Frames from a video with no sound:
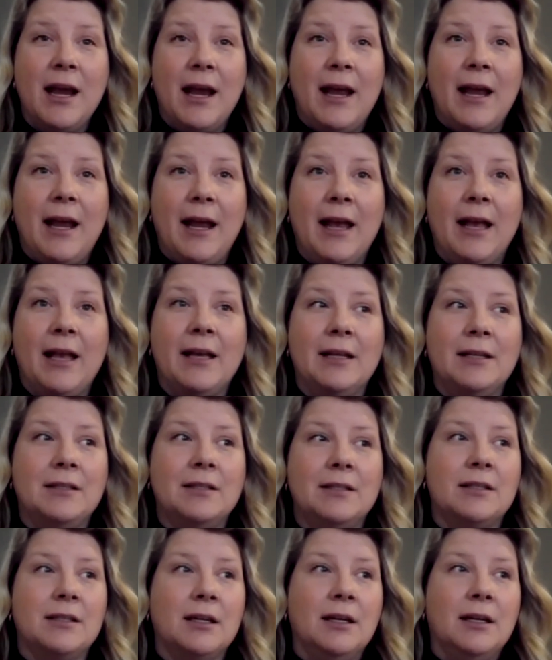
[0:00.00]

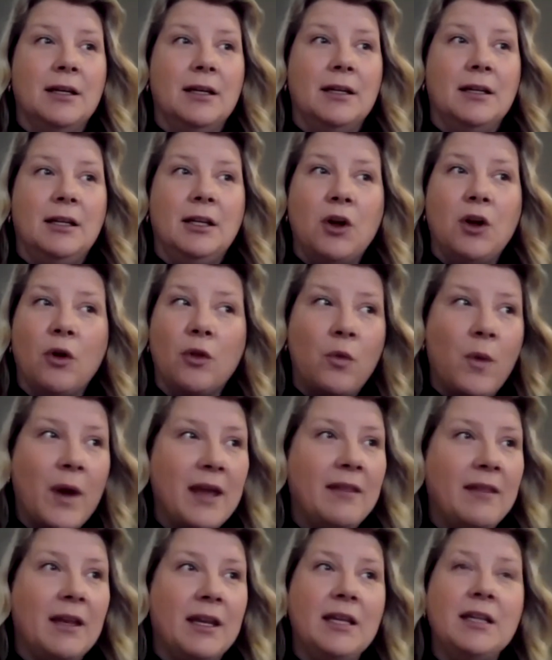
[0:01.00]
And, the
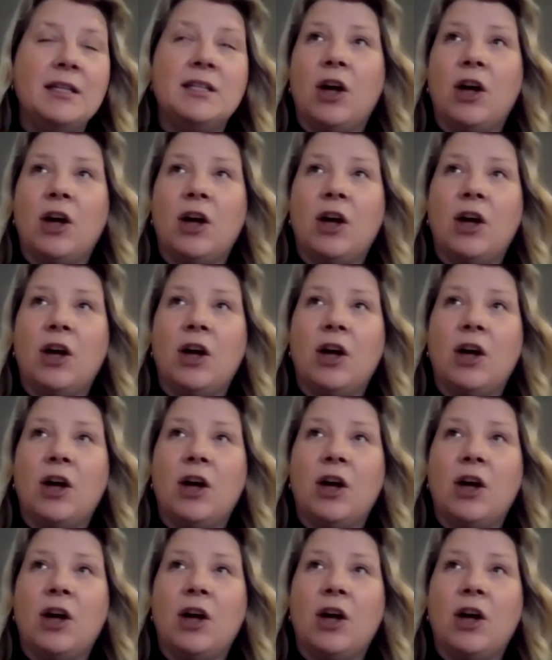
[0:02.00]
way that he